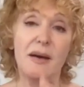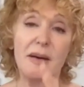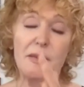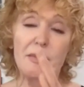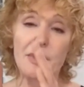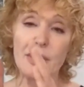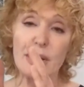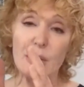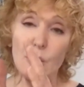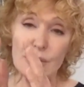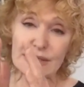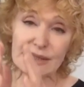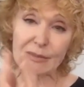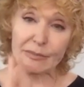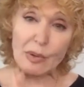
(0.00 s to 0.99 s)
But
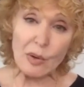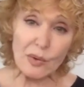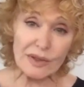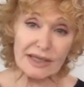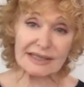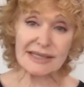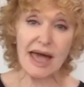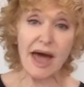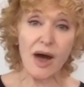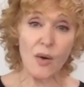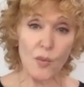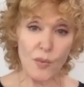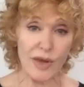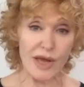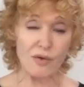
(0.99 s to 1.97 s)
what's important is
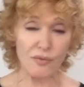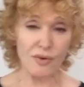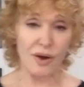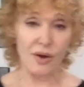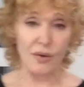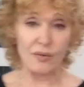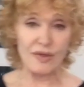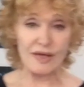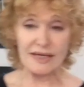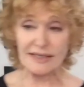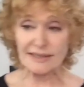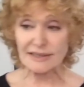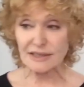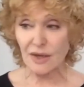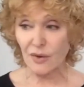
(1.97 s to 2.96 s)
how we grow. That
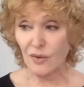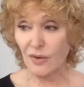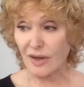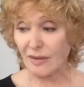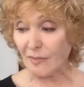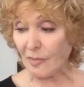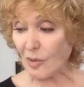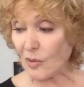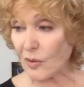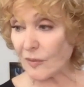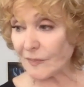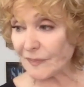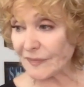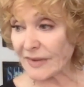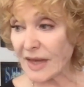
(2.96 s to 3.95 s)
is so
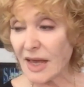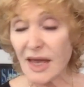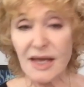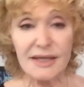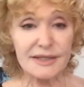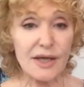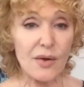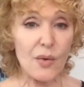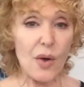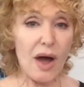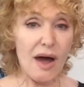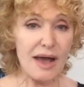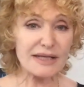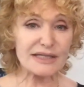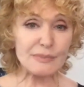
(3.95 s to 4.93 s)
important. So
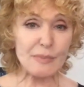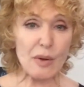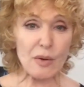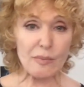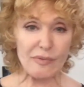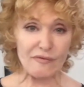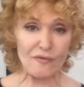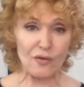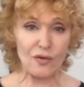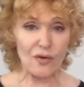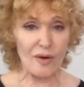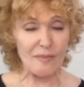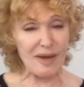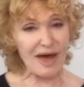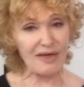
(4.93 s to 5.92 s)
I spoke before
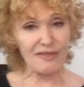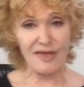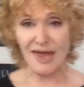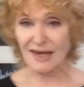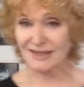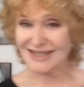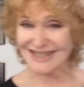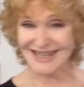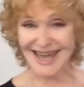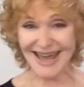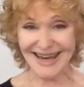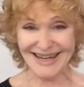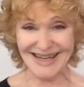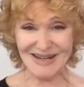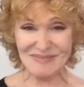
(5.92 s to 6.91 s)
about the
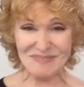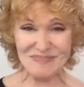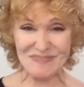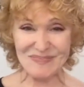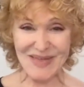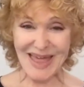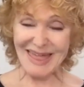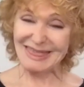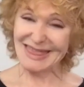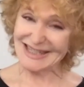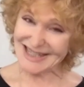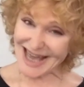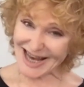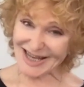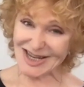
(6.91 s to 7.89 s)
entertainer, the
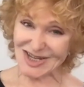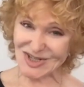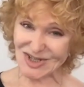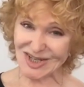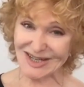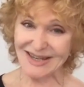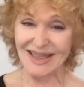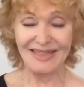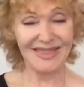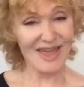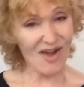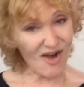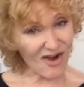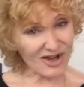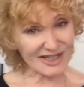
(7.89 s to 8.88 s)
technician,
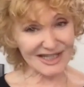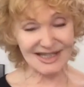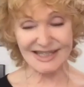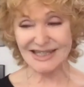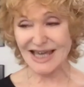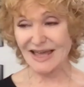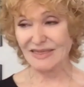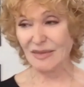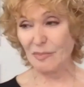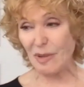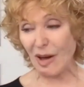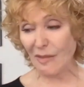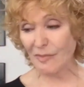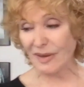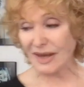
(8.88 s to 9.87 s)
the artist, and the
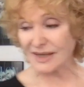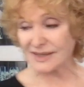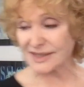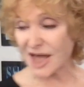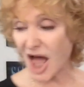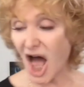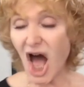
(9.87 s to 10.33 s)
puppet.